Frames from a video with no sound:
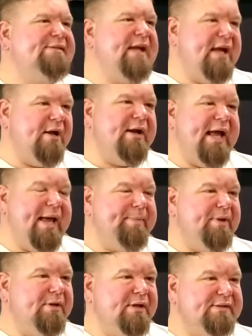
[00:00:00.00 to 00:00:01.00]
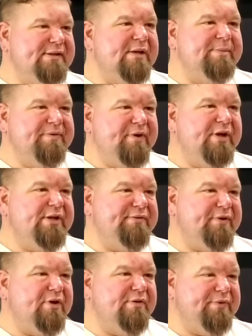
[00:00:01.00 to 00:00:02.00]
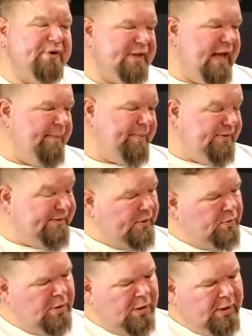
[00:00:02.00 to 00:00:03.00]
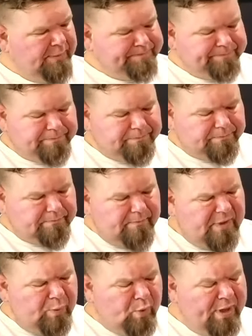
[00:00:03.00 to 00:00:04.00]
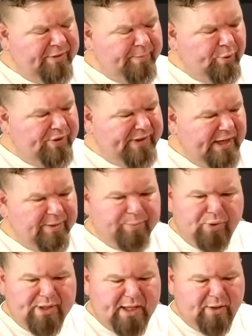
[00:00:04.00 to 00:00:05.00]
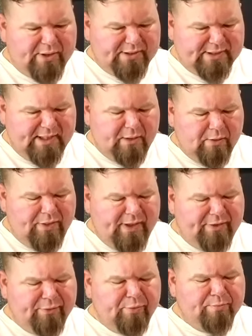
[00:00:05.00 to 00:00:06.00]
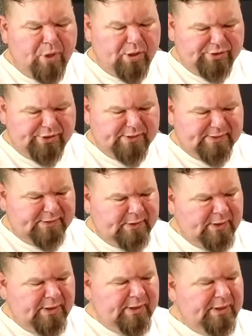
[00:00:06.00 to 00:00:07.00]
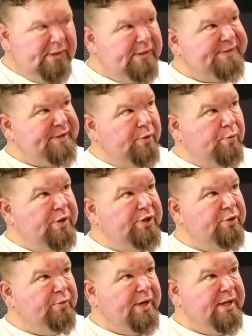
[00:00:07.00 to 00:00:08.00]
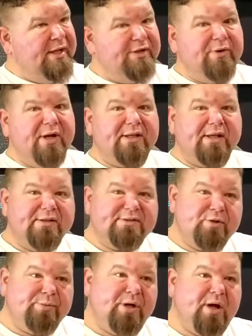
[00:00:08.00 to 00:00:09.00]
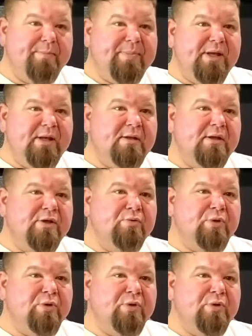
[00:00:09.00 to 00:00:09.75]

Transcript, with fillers: it's not going to happen. It's going to be very difficult for it to happen. So, one other point that I would point out is like think through margins. So when you're running a direct to consumer company,